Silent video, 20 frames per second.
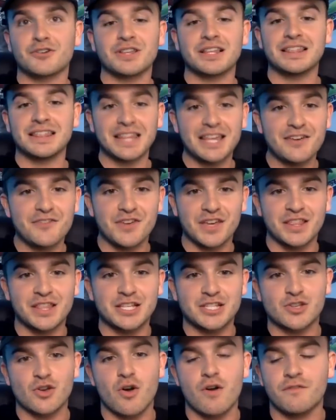live in
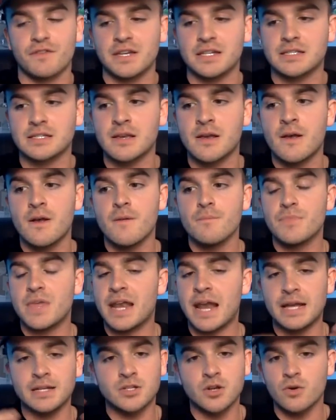this office,
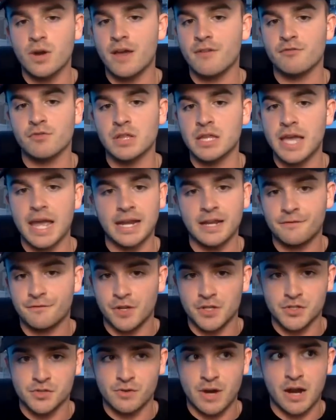and I don't have really any
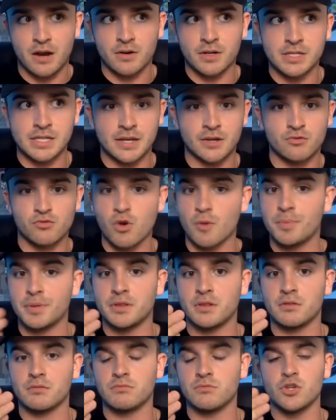friends around because I grew up
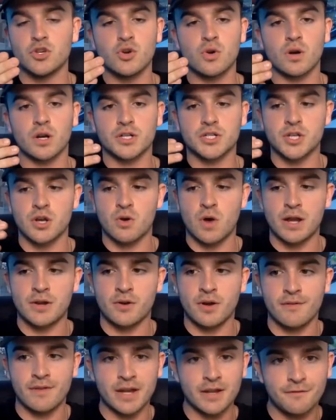in New York. So I
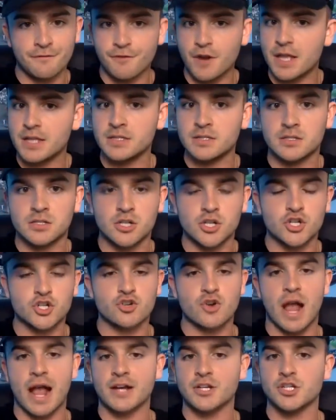don't have any friends,
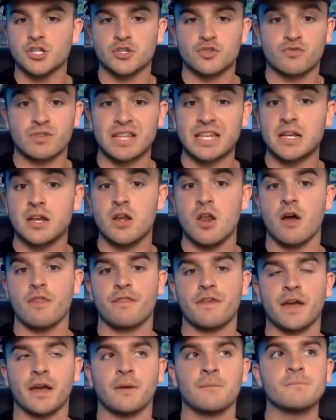distractions, really
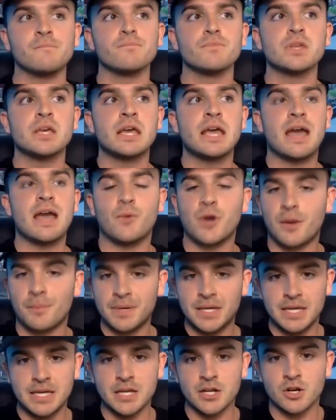nothing. And when I'm
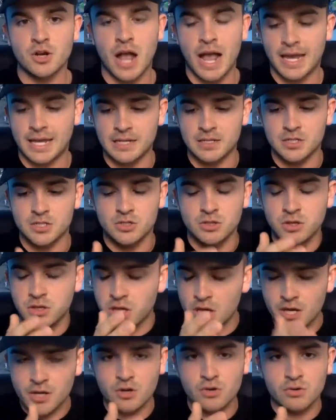here, I can
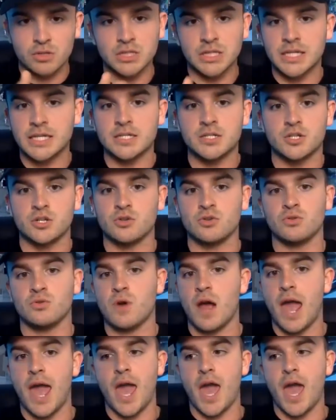literally do